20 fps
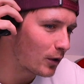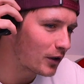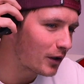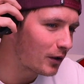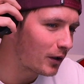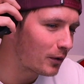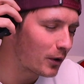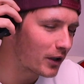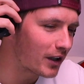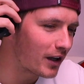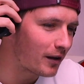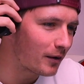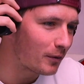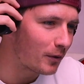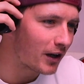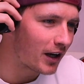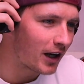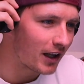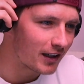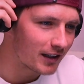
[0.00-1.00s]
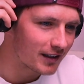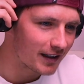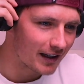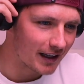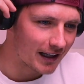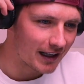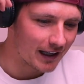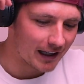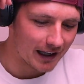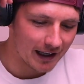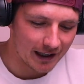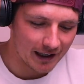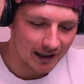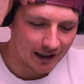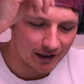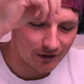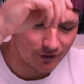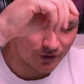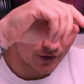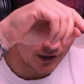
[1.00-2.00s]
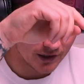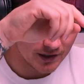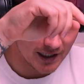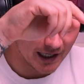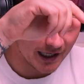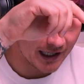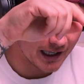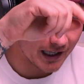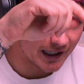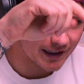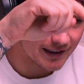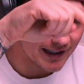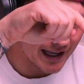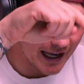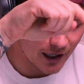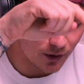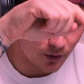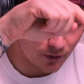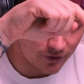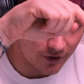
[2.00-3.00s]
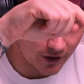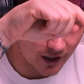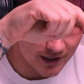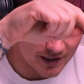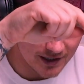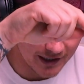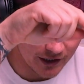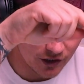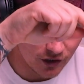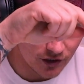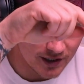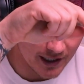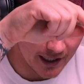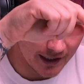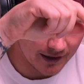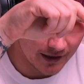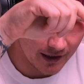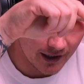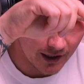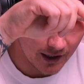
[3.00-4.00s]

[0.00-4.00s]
What colour did I click first? I clicked yellow first, and then you said,